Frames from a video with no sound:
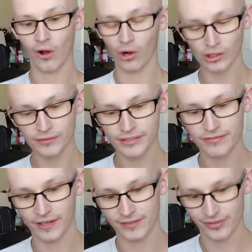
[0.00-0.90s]
All of these
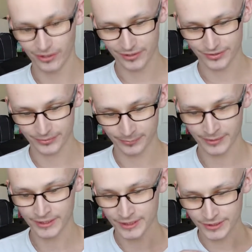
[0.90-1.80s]
finds are awesome.
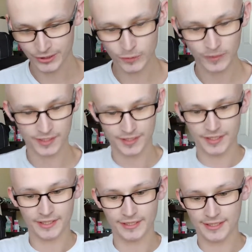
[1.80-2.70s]
Super excited.